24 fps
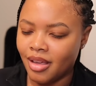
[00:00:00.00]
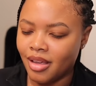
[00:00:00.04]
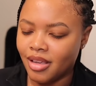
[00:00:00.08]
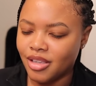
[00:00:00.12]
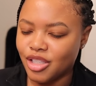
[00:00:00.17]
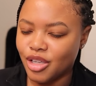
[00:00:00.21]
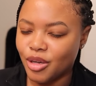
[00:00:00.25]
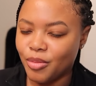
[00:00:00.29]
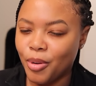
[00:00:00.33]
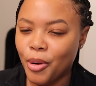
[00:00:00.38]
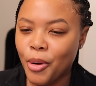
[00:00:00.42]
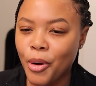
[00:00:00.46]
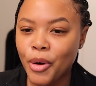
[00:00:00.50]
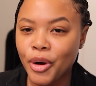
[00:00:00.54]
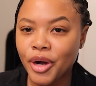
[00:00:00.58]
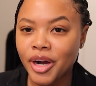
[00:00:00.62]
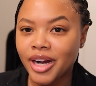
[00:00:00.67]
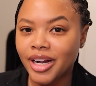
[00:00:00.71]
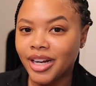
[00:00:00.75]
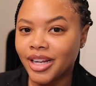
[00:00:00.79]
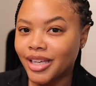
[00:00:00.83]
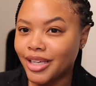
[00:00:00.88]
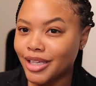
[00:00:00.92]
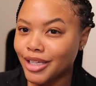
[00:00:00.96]

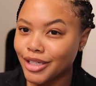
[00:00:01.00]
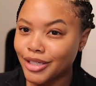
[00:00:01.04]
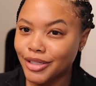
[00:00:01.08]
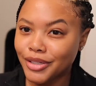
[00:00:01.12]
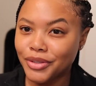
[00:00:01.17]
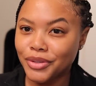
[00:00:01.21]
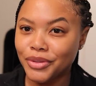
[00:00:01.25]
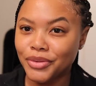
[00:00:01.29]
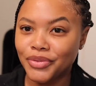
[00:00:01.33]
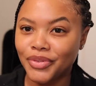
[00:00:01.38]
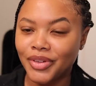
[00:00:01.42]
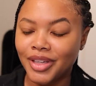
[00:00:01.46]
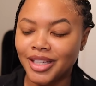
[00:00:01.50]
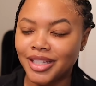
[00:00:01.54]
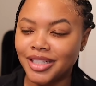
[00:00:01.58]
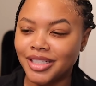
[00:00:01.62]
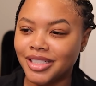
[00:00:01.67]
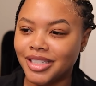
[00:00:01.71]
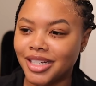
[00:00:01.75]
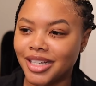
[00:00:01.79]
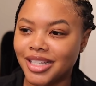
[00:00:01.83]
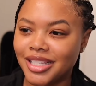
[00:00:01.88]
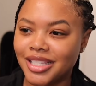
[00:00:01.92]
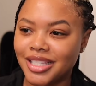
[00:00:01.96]
supportive
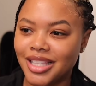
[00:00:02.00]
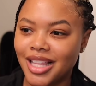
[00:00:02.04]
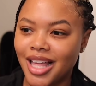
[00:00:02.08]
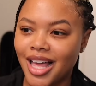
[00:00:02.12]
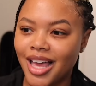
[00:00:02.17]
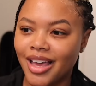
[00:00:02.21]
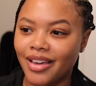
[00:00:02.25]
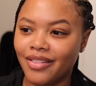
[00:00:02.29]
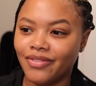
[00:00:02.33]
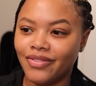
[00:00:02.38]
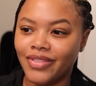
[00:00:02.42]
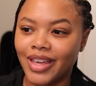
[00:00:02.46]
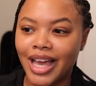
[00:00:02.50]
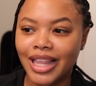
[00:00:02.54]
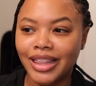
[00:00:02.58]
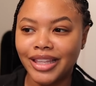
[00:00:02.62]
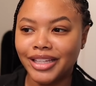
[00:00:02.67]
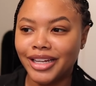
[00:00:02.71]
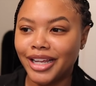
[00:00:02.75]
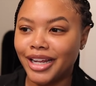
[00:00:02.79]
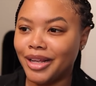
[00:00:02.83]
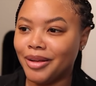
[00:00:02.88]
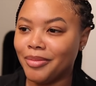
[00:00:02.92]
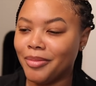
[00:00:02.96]
and just like
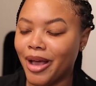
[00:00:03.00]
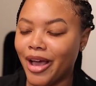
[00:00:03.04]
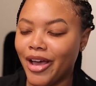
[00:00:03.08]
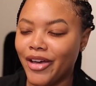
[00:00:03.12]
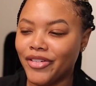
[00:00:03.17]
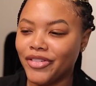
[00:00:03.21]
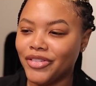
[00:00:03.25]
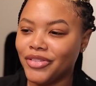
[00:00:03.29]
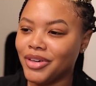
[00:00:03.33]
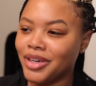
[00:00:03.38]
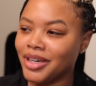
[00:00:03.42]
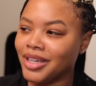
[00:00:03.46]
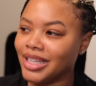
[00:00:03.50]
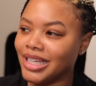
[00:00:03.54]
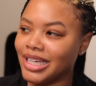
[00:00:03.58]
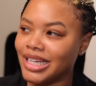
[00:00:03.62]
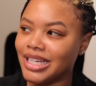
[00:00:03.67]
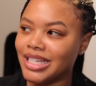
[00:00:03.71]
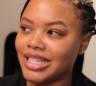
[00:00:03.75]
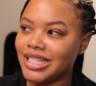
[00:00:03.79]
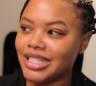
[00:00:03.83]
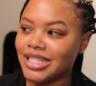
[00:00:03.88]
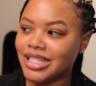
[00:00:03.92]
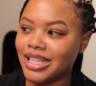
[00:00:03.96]
validating my
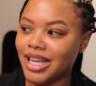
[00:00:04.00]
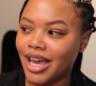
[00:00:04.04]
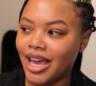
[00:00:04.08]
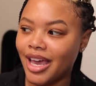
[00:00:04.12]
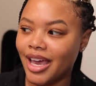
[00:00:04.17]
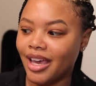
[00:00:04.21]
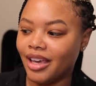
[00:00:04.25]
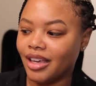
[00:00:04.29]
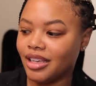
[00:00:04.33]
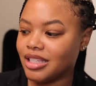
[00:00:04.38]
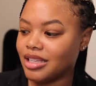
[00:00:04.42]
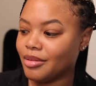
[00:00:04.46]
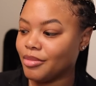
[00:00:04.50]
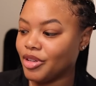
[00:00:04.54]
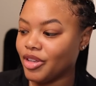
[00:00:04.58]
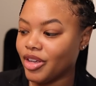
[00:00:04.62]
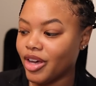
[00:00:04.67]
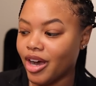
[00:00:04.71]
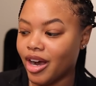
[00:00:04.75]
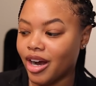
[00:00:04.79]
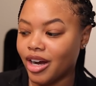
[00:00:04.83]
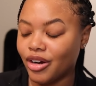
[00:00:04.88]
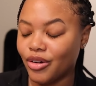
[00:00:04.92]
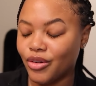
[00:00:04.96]
feelings. Like some of
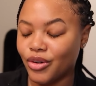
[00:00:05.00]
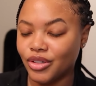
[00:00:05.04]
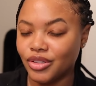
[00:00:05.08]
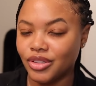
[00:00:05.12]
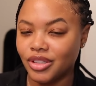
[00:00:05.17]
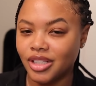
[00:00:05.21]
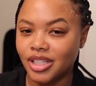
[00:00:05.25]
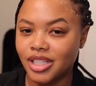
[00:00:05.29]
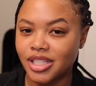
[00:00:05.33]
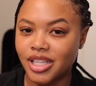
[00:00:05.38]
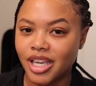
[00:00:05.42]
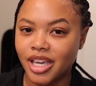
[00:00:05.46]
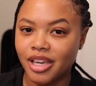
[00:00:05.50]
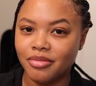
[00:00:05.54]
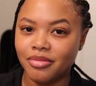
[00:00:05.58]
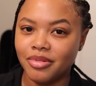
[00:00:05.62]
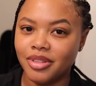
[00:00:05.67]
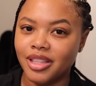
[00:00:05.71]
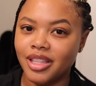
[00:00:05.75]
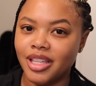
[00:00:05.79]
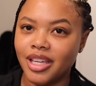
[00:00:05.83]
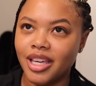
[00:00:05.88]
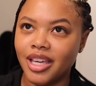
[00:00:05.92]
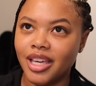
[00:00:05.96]
y'all are going through the same
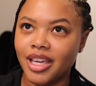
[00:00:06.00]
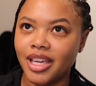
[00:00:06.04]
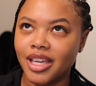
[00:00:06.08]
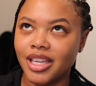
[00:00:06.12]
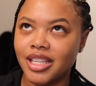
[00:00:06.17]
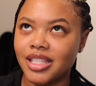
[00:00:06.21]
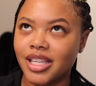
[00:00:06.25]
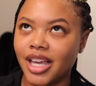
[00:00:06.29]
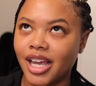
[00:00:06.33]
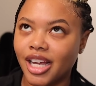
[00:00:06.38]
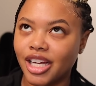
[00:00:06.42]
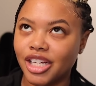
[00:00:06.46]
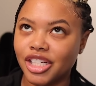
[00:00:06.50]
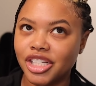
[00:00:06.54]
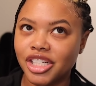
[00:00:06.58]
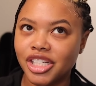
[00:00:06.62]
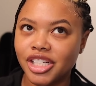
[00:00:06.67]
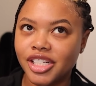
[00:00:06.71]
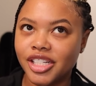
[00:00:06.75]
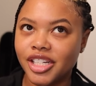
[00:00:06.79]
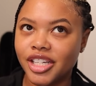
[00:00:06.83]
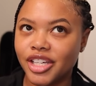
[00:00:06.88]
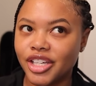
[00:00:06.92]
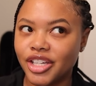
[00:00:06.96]
thing. It's like a
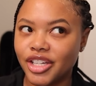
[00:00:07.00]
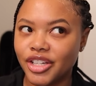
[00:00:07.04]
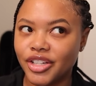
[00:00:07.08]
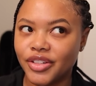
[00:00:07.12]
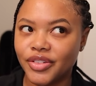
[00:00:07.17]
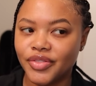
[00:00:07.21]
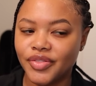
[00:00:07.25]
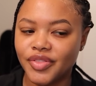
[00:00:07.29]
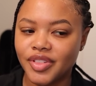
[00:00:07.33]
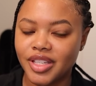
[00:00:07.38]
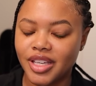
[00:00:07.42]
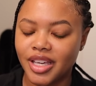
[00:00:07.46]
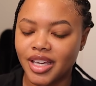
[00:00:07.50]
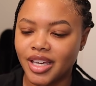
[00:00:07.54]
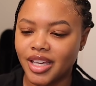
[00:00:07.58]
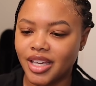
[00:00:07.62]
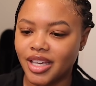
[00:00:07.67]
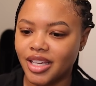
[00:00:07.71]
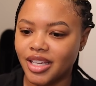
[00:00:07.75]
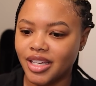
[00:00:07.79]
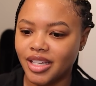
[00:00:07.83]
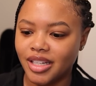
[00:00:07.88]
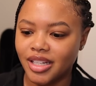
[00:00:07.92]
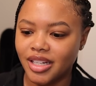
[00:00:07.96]
shift
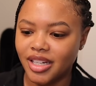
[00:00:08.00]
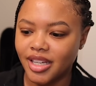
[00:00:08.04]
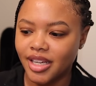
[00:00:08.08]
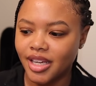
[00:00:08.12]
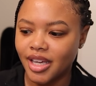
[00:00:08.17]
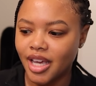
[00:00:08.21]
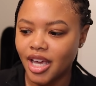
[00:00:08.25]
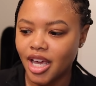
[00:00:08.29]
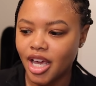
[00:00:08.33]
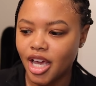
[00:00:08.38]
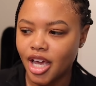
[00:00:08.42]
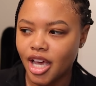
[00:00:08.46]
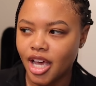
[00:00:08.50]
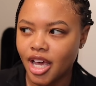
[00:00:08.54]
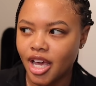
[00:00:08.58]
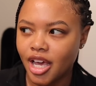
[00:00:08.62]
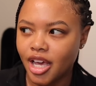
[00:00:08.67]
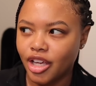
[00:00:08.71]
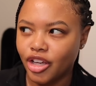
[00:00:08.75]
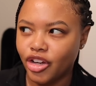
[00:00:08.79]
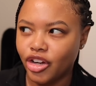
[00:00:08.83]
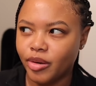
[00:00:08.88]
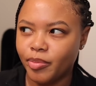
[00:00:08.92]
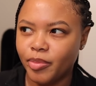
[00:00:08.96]
in
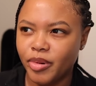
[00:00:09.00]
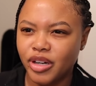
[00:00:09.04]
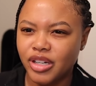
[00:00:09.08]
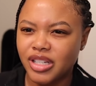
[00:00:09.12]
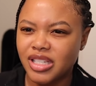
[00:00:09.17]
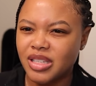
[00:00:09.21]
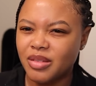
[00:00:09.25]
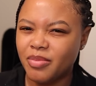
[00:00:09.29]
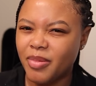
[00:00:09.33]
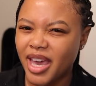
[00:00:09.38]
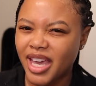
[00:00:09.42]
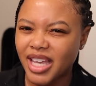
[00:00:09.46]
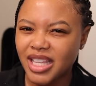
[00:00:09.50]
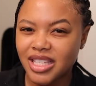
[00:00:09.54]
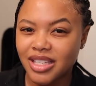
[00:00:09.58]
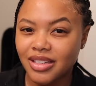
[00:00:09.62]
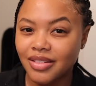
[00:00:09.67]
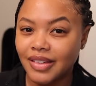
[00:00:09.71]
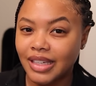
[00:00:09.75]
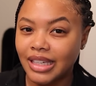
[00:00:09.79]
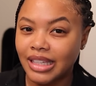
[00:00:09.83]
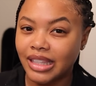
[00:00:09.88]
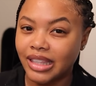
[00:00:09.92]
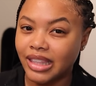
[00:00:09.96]
your
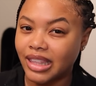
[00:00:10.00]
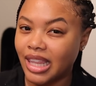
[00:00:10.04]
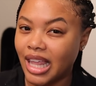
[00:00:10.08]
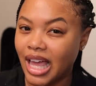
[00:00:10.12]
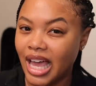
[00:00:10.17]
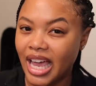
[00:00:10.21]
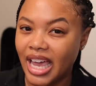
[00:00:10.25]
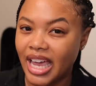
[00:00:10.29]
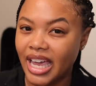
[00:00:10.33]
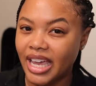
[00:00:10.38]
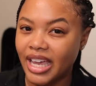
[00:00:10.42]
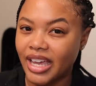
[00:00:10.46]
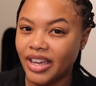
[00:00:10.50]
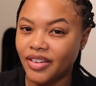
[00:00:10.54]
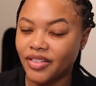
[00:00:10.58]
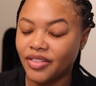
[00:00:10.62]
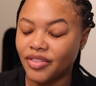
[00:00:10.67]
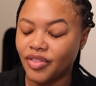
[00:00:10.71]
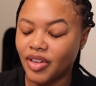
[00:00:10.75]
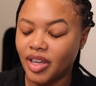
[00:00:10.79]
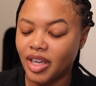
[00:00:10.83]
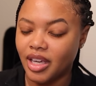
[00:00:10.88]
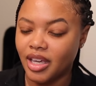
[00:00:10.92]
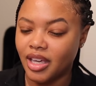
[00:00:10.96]
perspective in
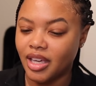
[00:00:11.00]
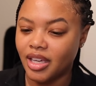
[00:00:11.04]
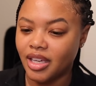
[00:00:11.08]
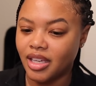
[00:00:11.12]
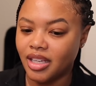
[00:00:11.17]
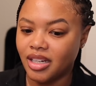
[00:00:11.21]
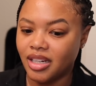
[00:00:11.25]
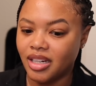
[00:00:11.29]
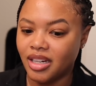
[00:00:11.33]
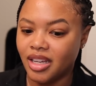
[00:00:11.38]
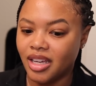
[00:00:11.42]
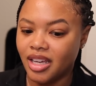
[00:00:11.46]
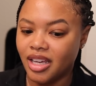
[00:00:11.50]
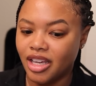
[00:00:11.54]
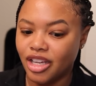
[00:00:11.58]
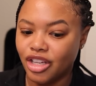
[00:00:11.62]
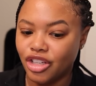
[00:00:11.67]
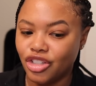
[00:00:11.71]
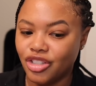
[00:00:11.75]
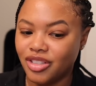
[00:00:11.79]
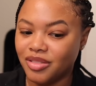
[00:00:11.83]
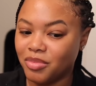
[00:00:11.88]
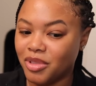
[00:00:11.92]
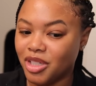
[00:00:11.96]
life, and
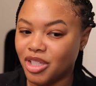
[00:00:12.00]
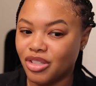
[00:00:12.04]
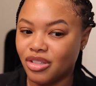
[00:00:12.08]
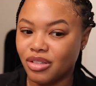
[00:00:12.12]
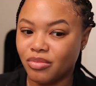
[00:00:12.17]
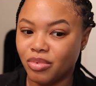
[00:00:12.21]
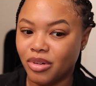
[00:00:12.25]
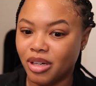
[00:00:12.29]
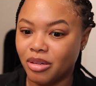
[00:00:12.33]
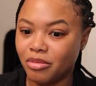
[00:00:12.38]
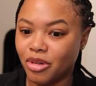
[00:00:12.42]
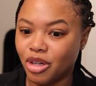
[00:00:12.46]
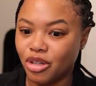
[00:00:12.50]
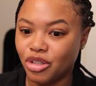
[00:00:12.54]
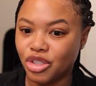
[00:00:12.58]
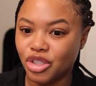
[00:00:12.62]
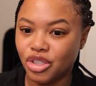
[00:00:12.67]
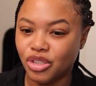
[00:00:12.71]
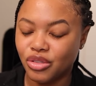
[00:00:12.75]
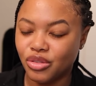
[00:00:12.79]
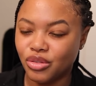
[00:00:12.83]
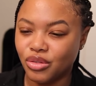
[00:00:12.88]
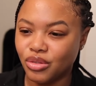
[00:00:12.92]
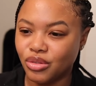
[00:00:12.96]
you've been super
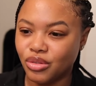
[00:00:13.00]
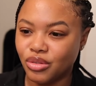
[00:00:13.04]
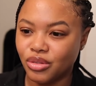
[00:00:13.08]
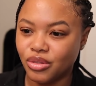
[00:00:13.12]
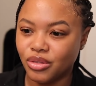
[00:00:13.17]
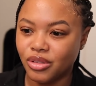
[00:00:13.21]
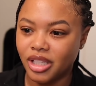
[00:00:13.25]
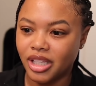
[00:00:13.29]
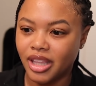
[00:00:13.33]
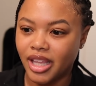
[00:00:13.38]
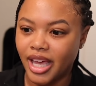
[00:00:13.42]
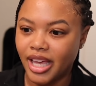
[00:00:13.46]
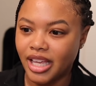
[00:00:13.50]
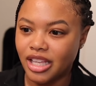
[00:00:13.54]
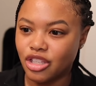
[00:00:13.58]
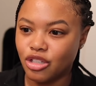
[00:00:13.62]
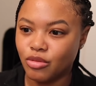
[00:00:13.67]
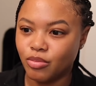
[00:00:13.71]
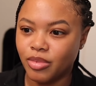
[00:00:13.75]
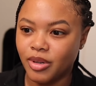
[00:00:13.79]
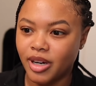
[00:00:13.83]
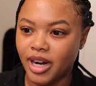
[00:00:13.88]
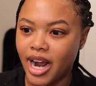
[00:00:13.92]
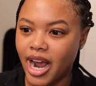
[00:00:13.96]
emotional and like
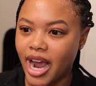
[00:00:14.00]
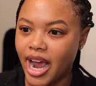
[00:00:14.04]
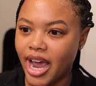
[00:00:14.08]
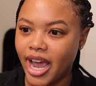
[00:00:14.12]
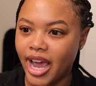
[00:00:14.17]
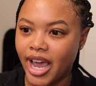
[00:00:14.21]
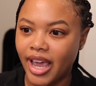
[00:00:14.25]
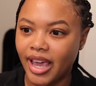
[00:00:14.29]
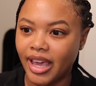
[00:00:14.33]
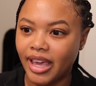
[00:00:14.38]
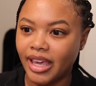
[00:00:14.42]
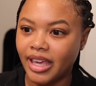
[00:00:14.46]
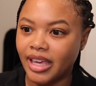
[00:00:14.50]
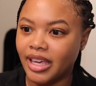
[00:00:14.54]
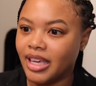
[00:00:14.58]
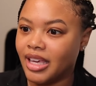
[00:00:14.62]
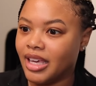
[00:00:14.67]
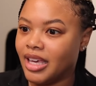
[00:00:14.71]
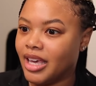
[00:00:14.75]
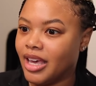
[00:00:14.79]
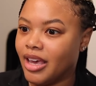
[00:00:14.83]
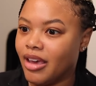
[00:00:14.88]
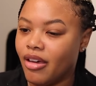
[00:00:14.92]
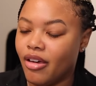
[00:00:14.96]
super high
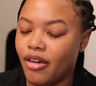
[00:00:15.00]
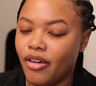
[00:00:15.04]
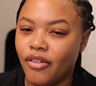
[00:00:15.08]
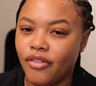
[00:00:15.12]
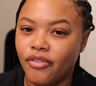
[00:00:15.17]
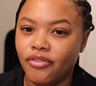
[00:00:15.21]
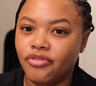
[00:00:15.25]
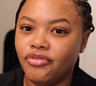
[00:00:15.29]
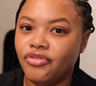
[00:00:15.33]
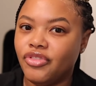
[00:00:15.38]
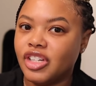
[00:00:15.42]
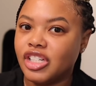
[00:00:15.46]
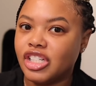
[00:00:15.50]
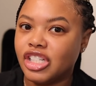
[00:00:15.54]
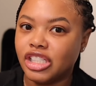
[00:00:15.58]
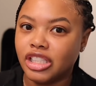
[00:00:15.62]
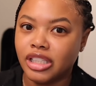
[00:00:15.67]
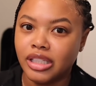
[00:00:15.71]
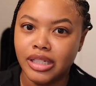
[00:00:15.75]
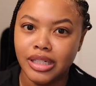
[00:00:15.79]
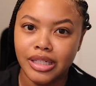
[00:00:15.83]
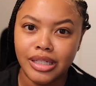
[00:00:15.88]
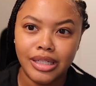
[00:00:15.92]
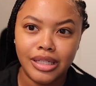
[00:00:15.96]

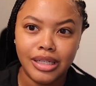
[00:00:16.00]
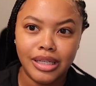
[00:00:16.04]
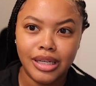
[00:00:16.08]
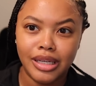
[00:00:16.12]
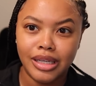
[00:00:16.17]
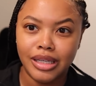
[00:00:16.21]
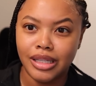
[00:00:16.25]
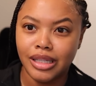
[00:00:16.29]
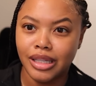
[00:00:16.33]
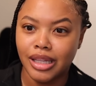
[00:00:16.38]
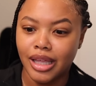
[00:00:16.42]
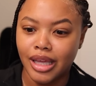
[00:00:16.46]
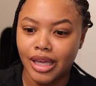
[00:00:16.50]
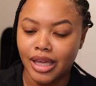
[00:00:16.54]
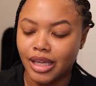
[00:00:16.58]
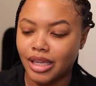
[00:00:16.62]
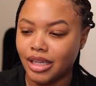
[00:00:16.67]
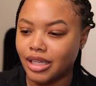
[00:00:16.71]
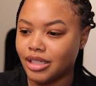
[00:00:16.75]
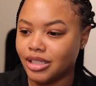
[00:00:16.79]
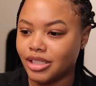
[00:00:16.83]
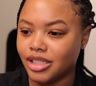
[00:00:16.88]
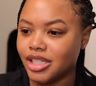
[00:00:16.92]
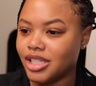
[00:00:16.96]
vigilant and
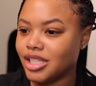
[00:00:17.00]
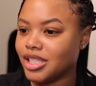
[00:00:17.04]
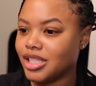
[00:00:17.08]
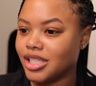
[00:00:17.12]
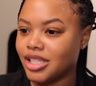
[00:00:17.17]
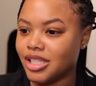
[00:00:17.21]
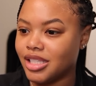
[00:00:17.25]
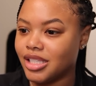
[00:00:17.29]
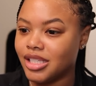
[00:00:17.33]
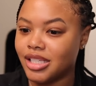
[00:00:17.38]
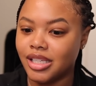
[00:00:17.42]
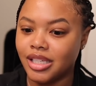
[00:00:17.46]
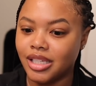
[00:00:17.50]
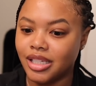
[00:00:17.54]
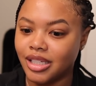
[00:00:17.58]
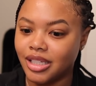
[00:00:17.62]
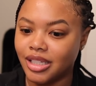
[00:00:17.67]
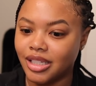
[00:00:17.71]
like just